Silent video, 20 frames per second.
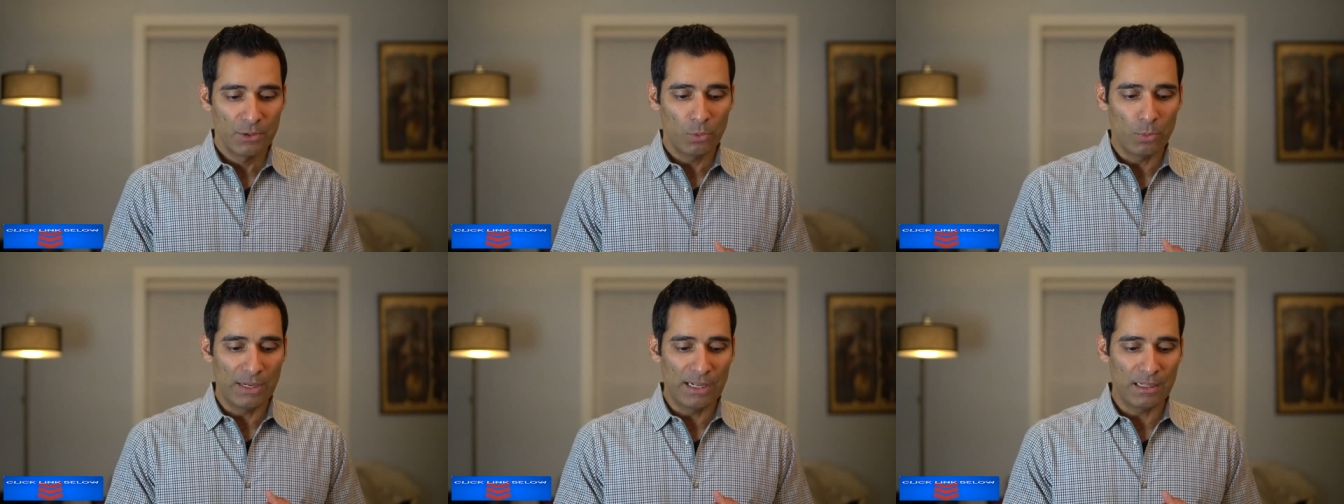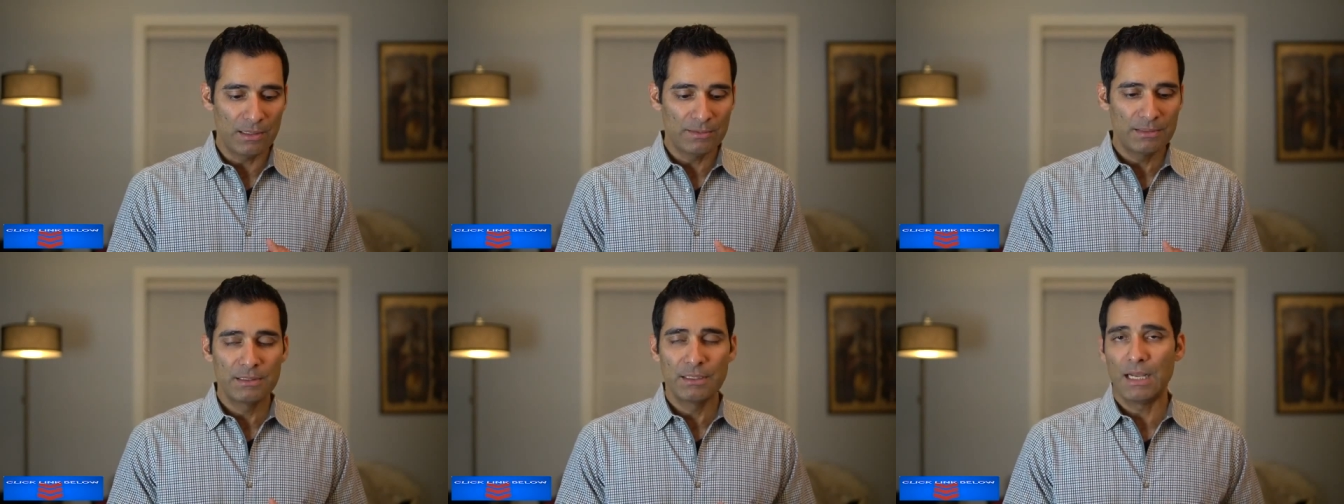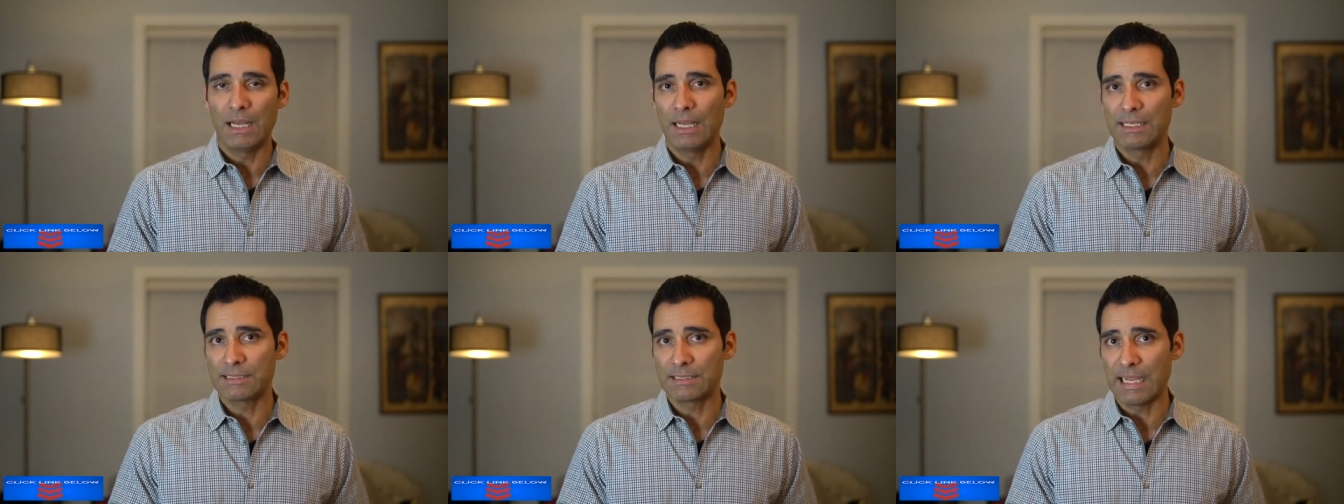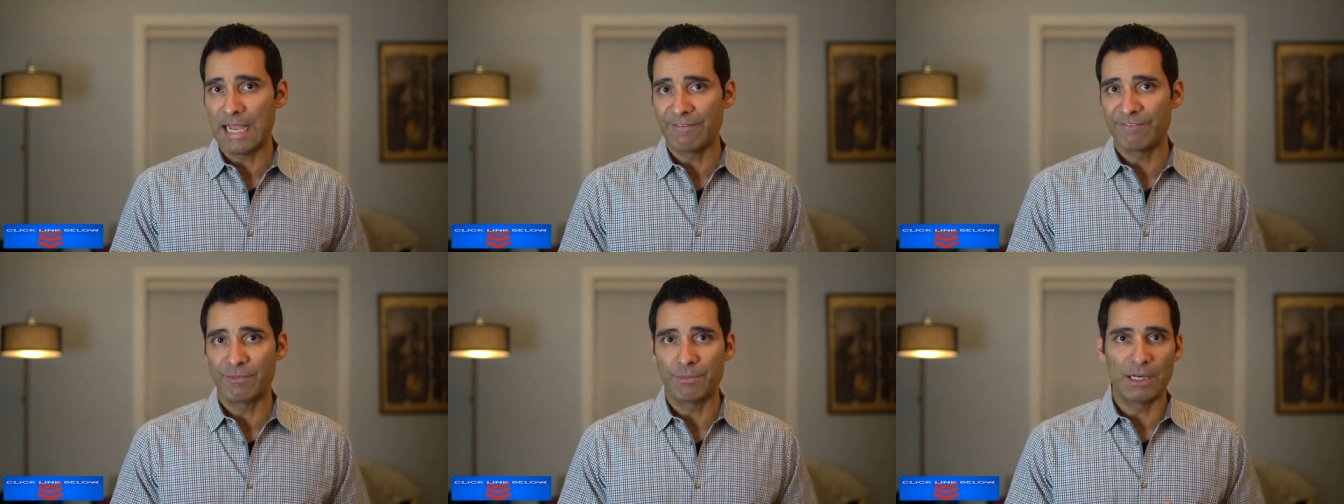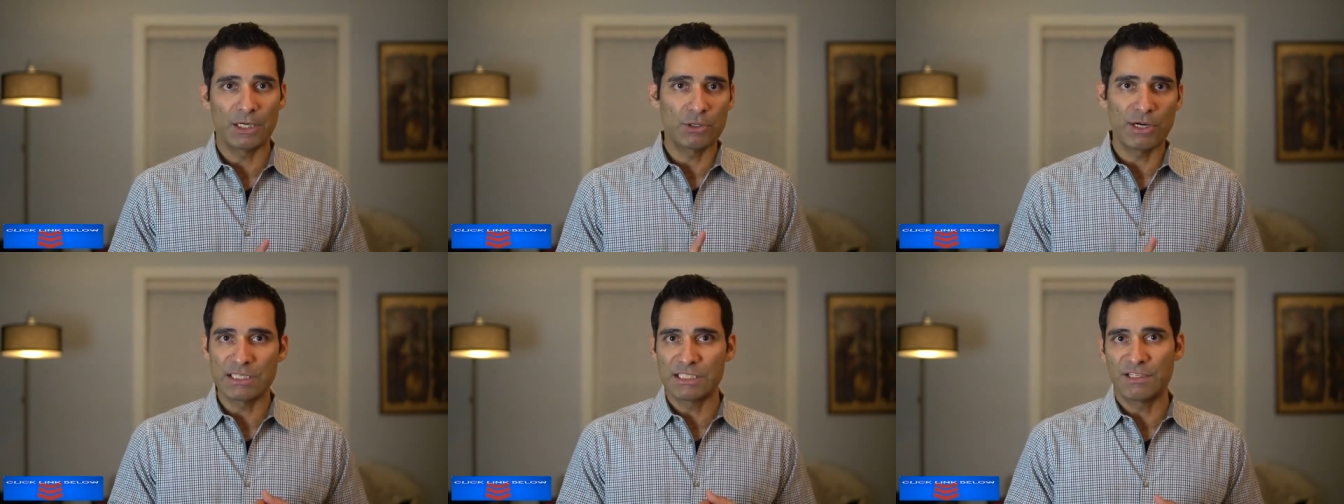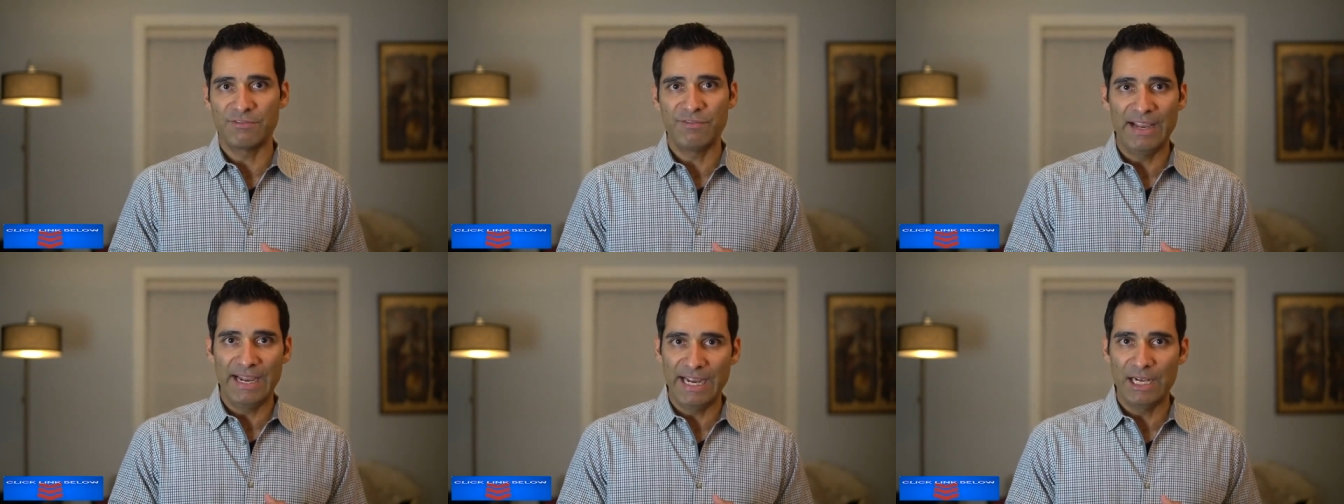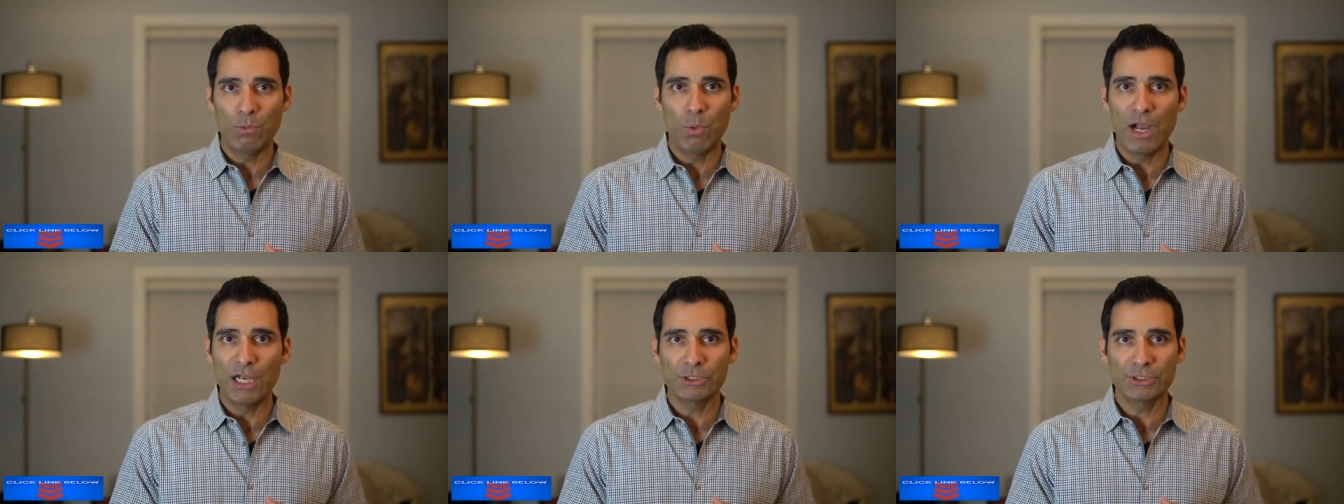Well, aside from aggressive
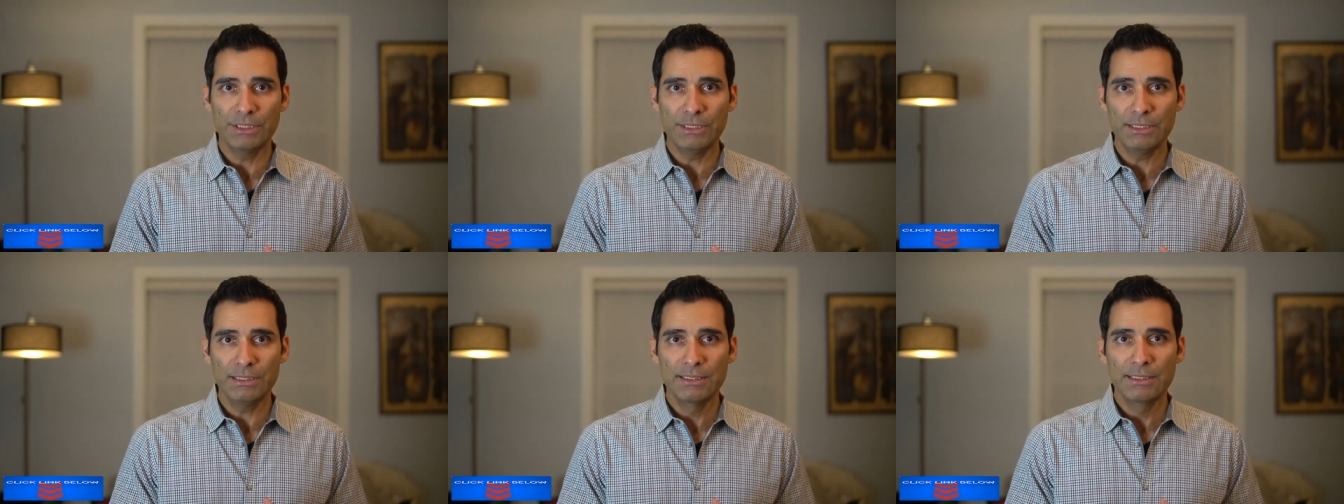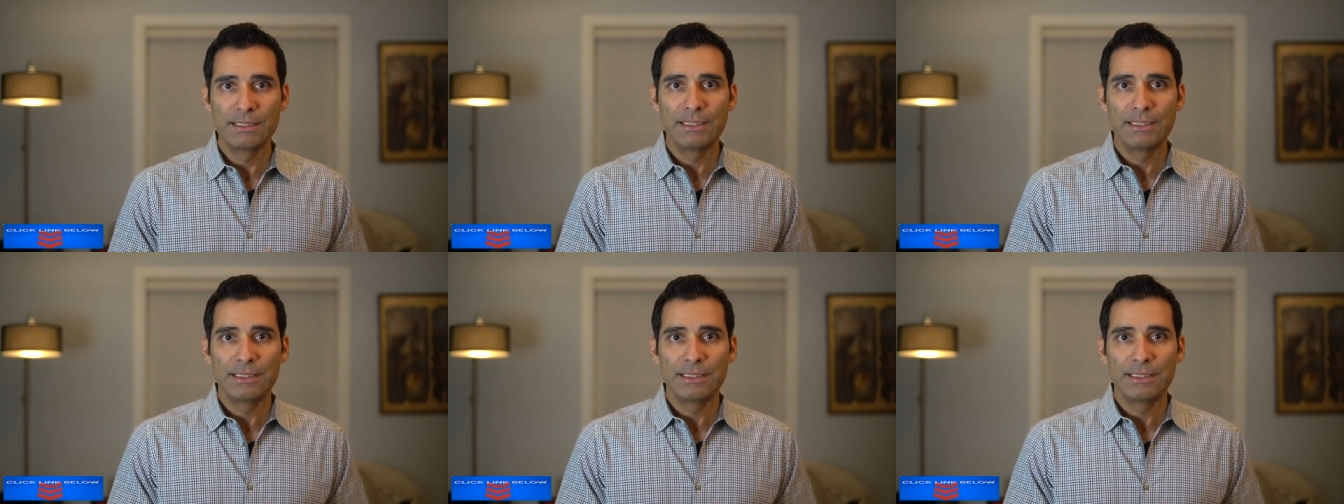hand washing,